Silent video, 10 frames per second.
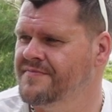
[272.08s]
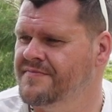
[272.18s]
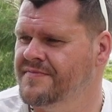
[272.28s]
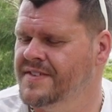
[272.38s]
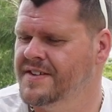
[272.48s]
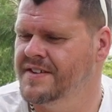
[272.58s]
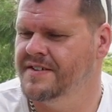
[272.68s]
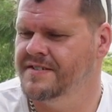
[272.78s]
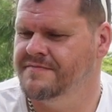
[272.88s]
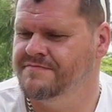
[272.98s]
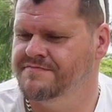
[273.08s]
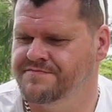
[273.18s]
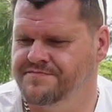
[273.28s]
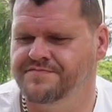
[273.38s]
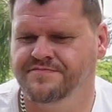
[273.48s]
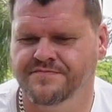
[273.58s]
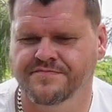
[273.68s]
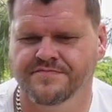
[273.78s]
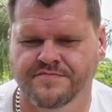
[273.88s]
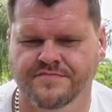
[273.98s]

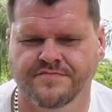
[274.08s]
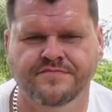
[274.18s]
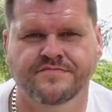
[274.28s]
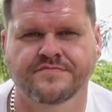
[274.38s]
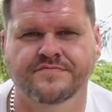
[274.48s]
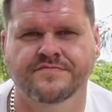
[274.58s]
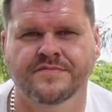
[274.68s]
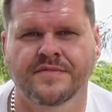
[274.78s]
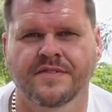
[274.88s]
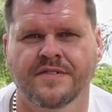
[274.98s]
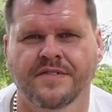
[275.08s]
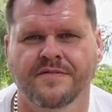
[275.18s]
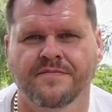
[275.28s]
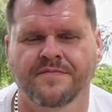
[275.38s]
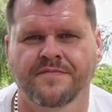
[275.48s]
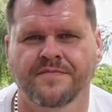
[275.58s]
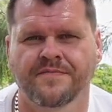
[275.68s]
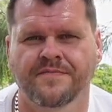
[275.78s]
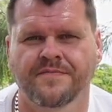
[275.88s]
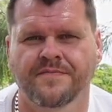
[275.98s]

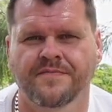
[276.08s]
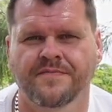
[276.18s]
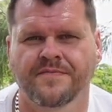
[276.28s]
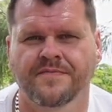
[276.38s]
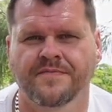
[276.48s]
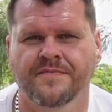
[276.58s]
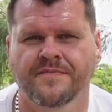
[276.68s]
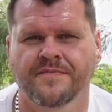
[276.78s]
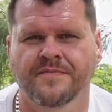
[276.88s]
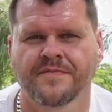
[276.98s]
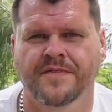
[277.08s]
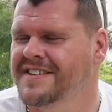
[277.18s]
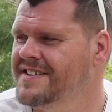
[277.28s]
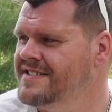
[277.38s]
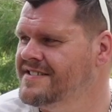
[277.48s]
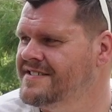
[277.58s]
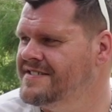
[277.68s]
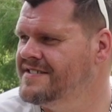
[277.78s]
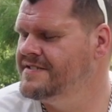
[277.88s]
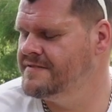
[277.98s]

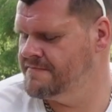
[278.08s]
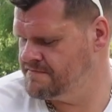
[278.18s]
(silent)